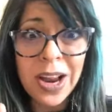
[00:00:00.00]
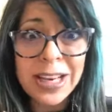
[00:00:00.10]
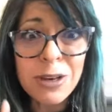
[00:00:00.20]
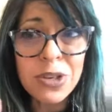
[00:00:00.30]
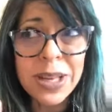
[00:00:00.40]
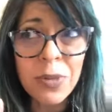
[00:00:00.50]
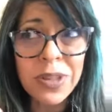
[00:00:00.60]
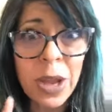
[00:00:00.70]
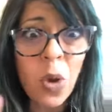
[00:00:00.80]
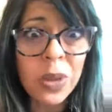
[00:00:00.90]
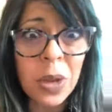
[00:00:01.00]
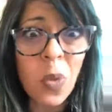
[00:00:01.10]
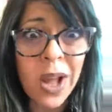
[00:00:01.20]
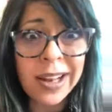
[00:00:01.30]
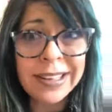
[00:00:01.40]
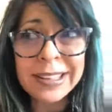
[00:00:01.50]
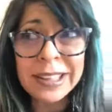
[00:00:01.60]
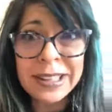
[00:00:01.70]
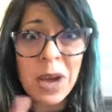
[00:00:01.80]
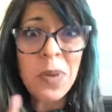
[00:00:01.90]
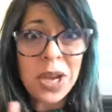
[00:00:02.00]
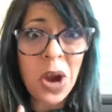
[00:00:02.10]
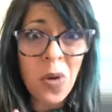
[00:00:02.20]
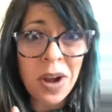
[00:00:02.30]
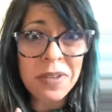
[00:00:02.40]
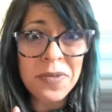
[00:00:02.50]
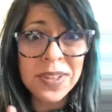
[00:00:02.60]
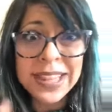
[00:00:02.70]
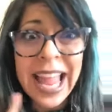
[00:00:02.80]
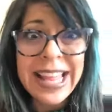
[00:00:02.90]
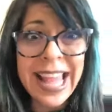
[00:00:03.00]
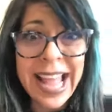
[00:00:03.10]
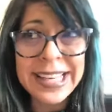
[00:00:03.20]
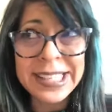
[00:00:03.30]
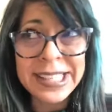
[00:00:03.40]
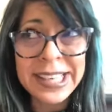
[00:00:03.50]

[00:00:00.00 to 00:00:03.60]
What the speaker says: and usually we're the only one that we know of like that,